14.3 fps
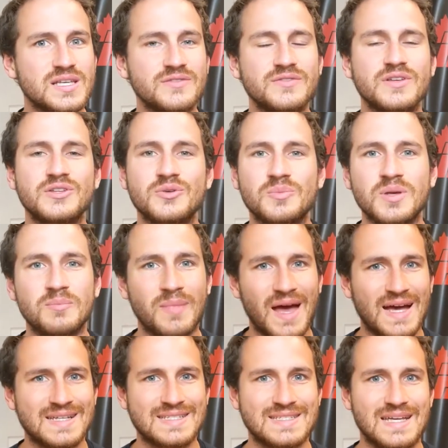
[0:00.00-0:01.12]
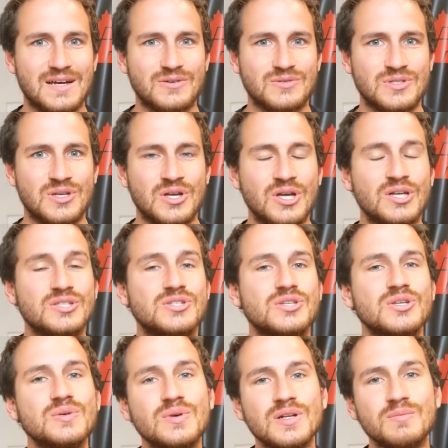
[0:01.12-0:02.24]
lift and you'll be maxed out. So
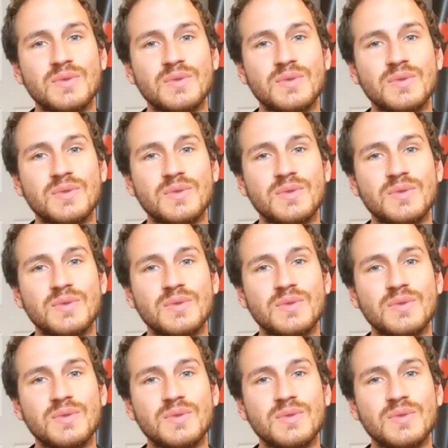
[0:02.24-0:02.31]
you want